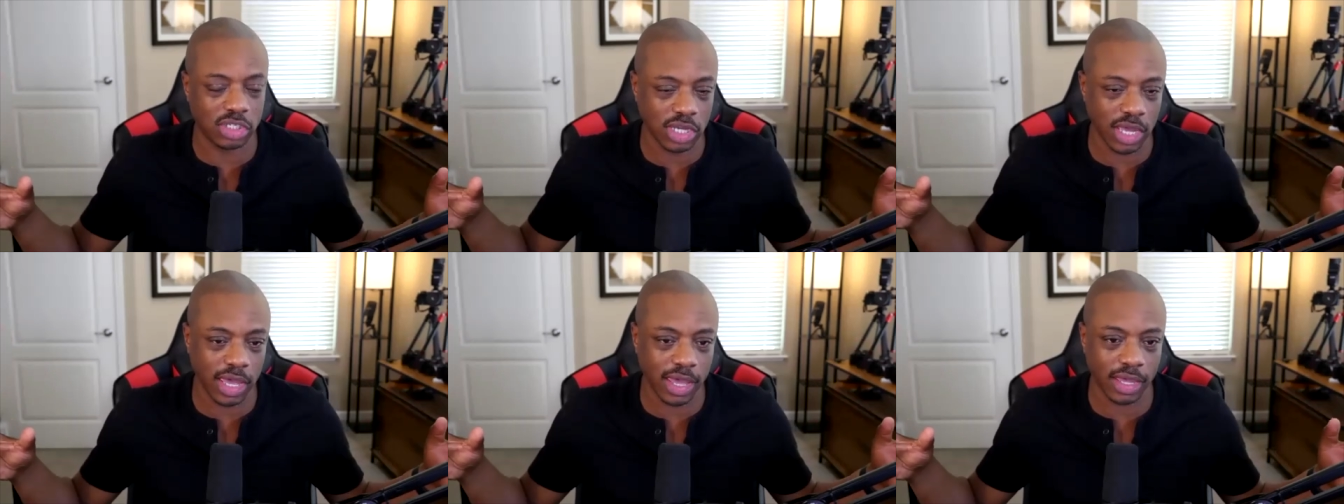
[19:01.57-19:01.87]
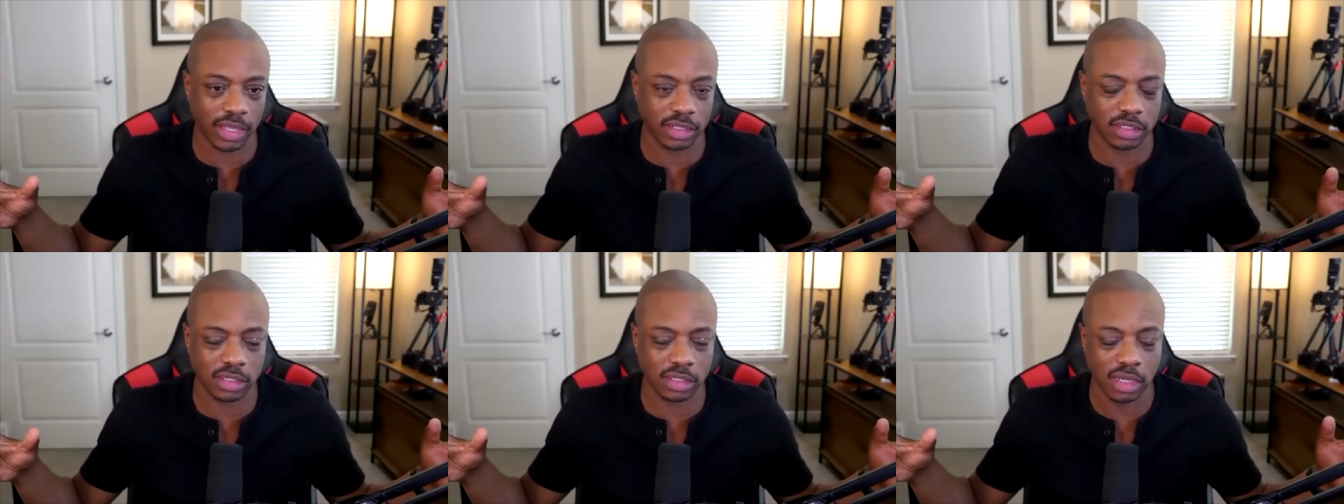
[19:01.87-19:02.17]

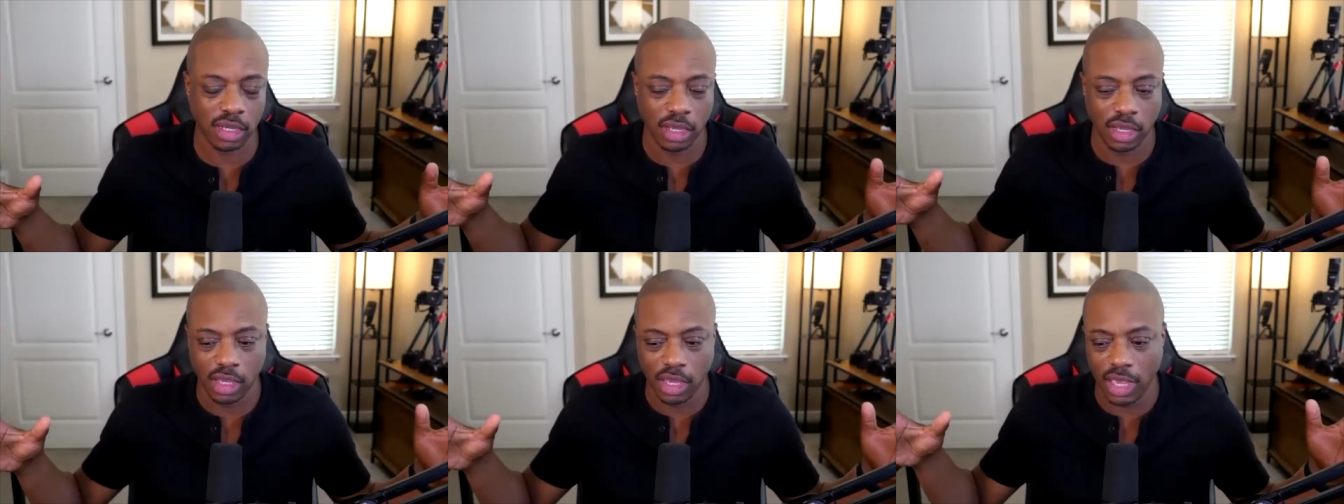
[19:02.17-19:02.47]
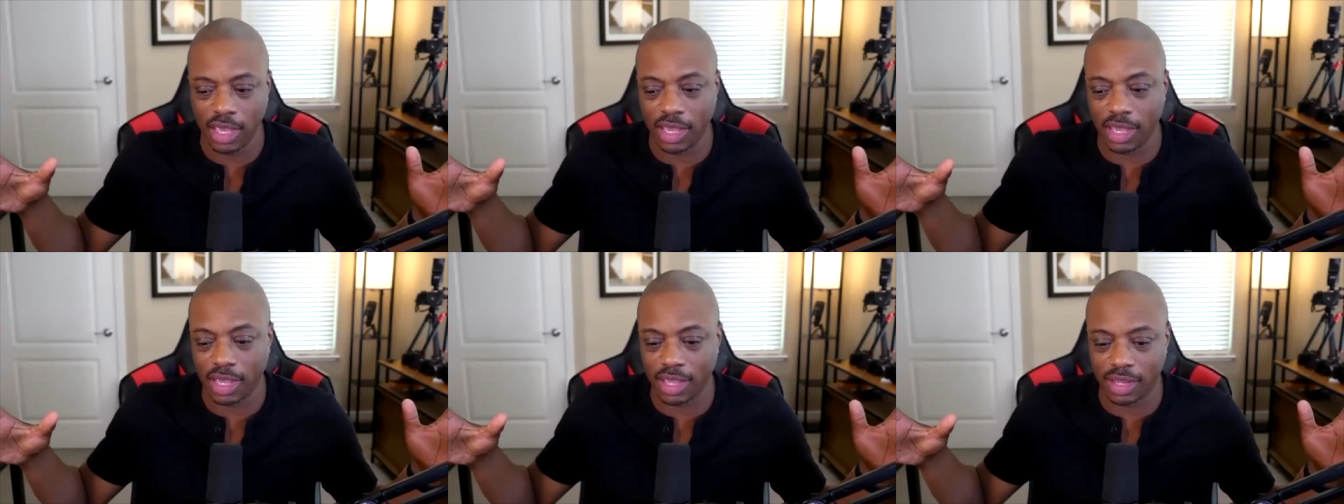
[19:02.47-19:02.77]
shots,
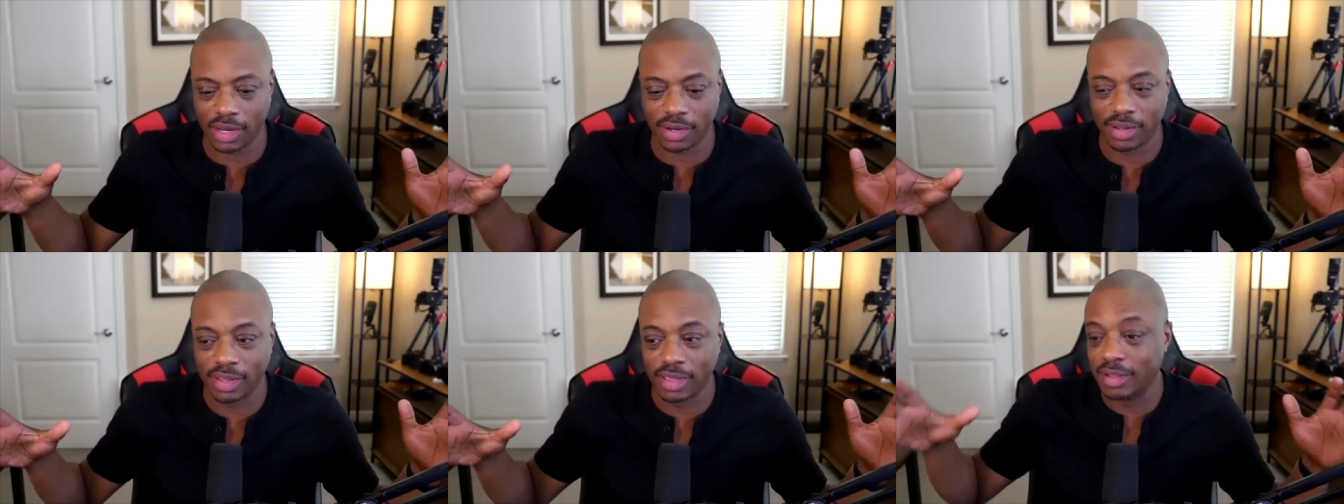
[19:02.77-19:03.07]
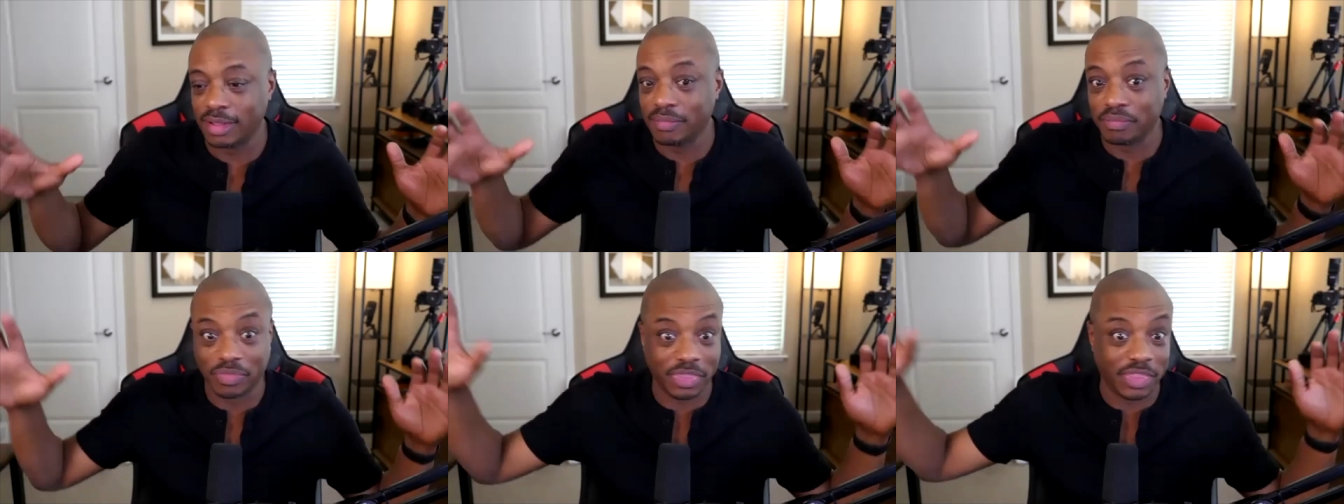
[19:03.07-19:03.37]
and
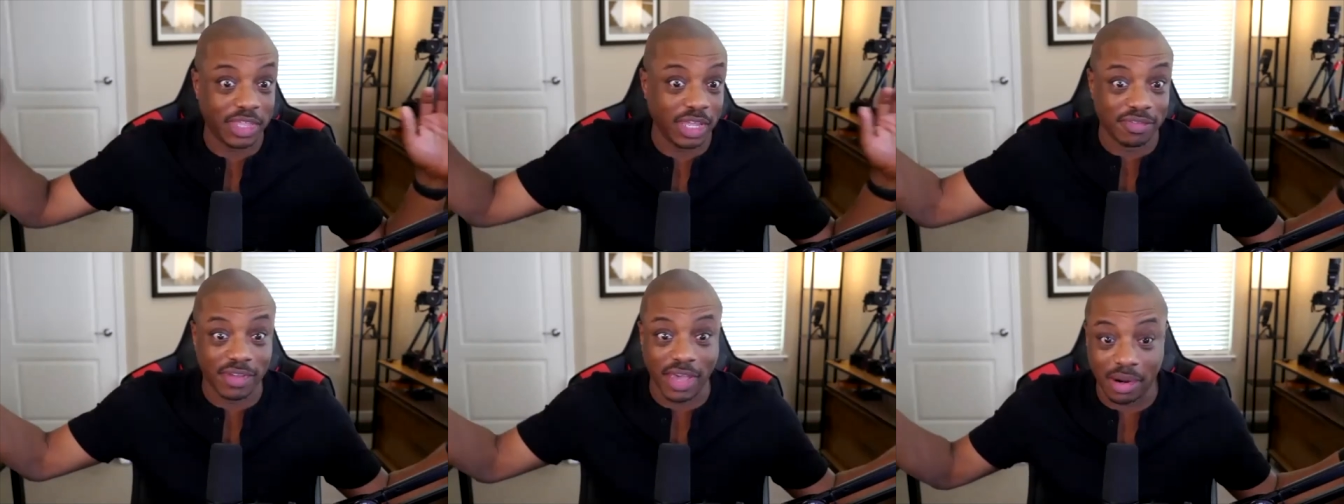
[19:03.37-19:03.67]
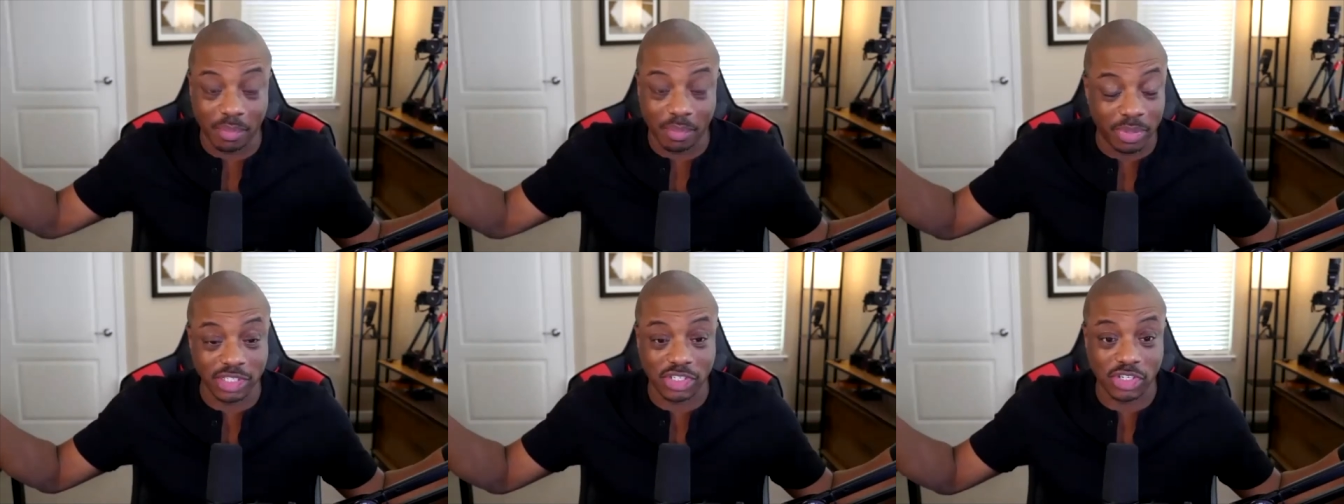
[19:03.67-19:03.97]
they've
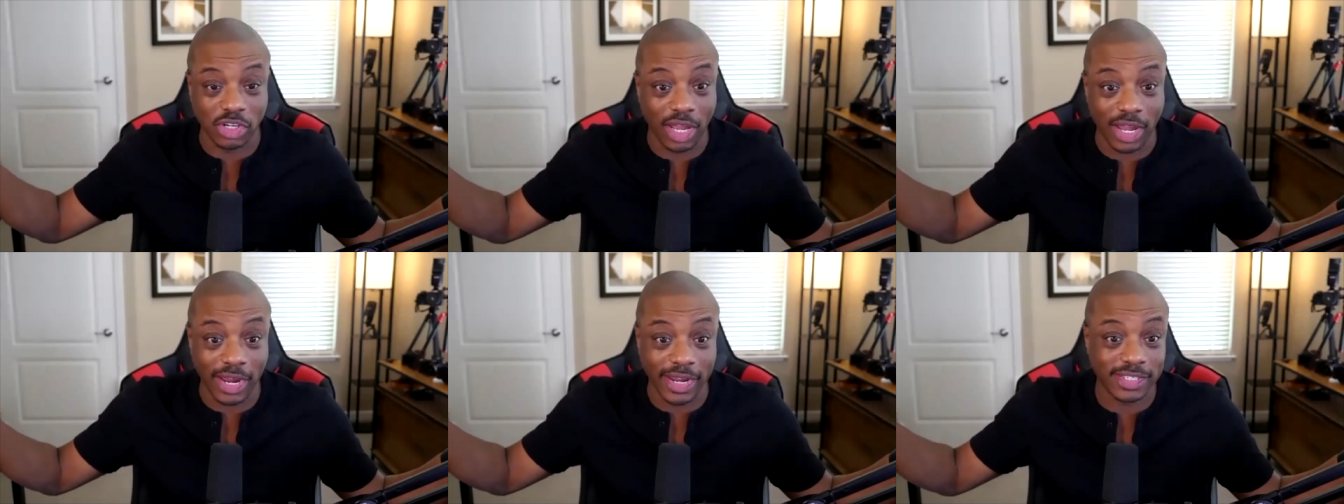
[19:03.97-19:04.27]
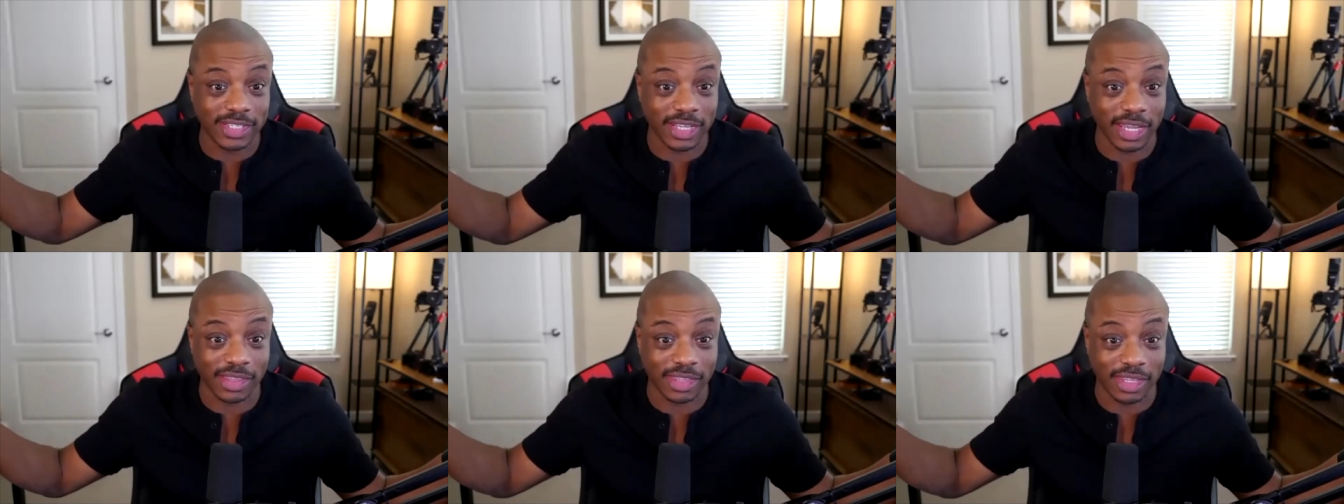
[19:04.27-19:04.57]
got a bunch of
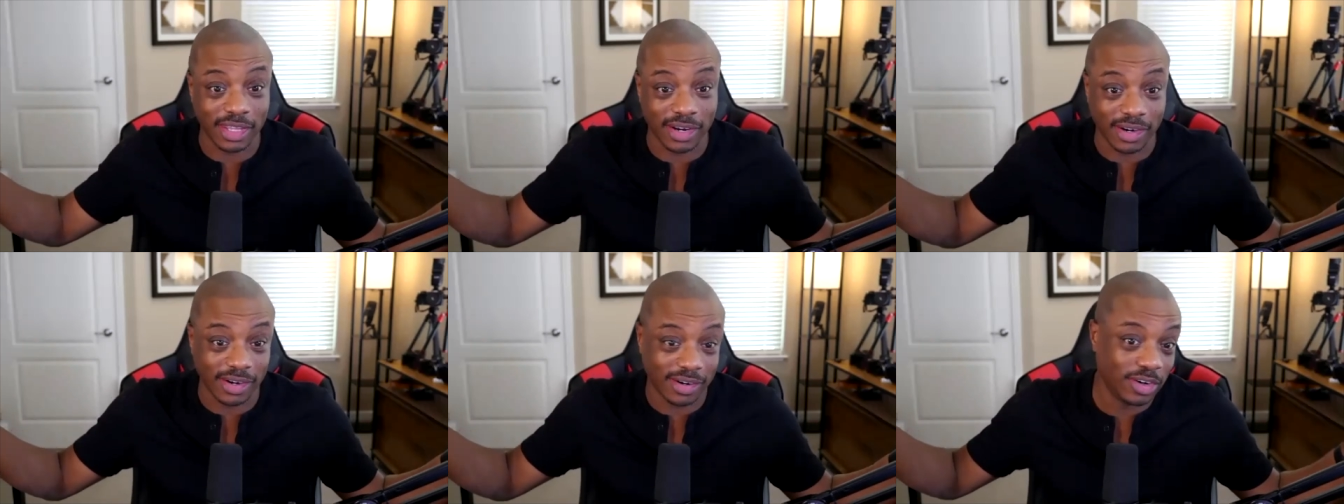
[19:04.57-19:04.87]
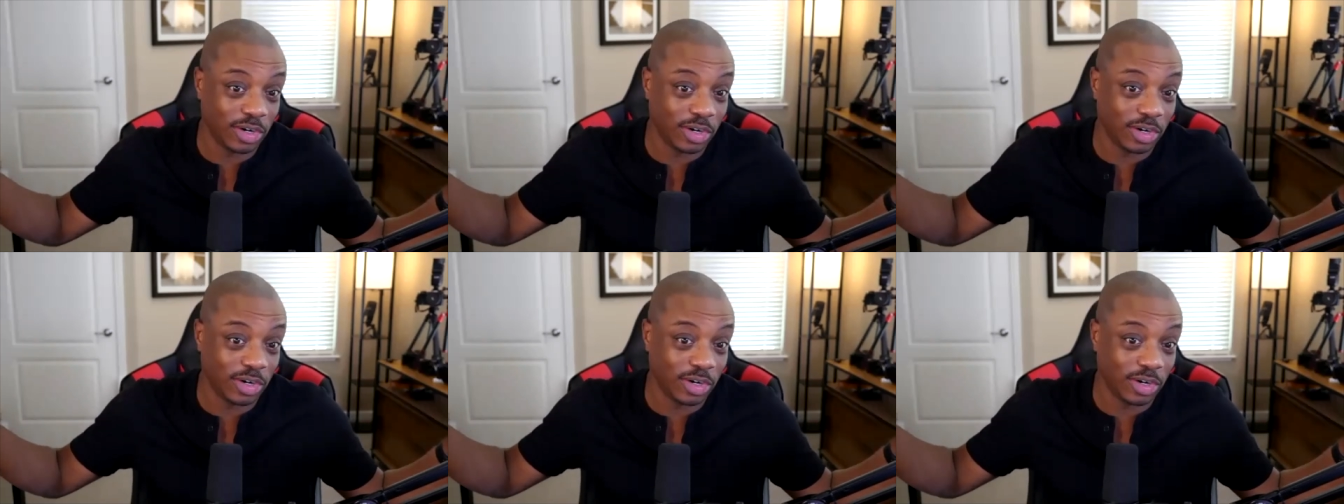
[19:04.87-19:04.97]
lights out there.